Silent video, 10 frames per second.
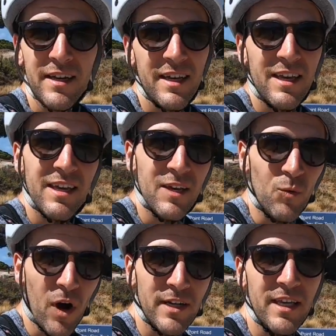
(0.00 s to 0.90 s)
in
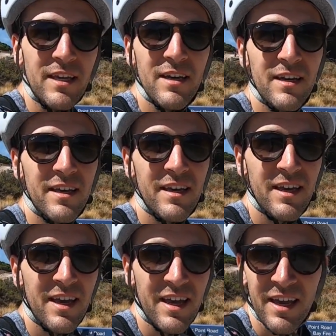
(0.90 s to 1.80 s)
walking
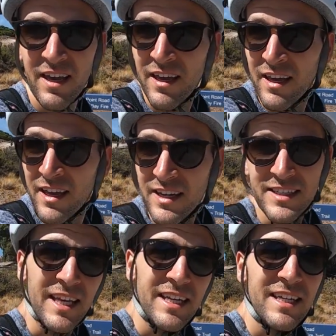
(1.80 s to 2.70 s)
in a
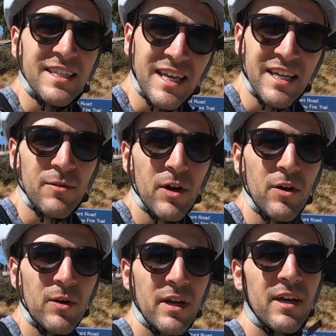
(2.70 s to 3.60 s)
sandy
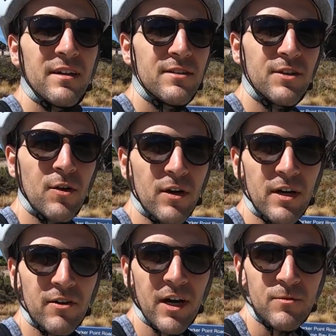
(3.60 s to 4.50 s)
road, don't cut
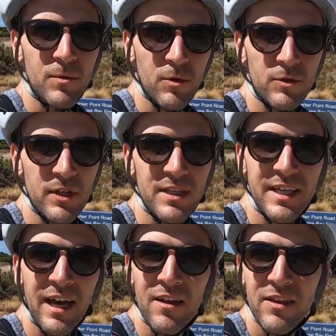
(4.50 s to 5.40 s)
across from the north to the
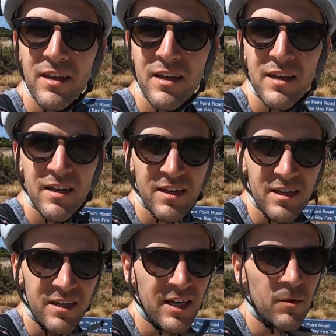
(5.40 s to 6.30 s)
south
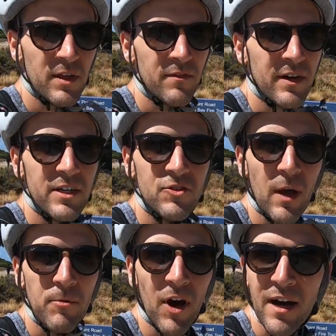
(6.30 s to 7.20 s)
near where the ferries
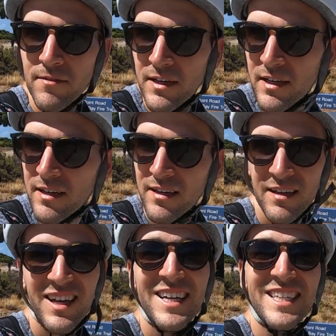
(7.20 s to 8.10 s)
drop you off.
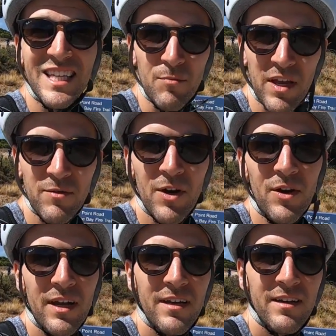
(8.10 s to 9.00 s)
Take the main
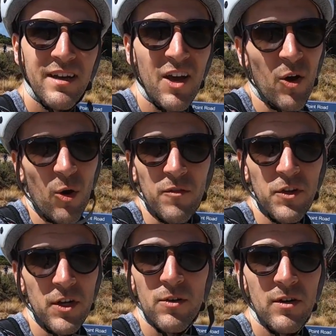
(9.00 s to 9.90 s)
road. Or if
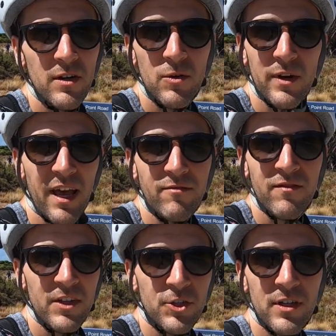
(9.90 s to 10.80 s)
you do, you want to have an
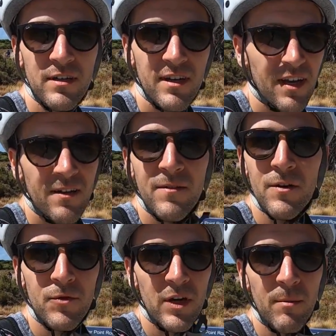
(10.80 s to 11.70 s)
adventure,
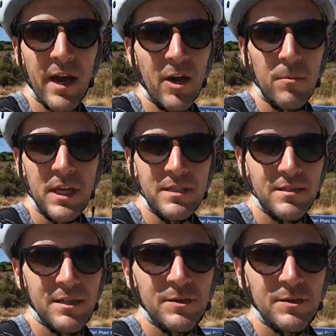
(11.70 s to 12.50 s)
feel free by all means.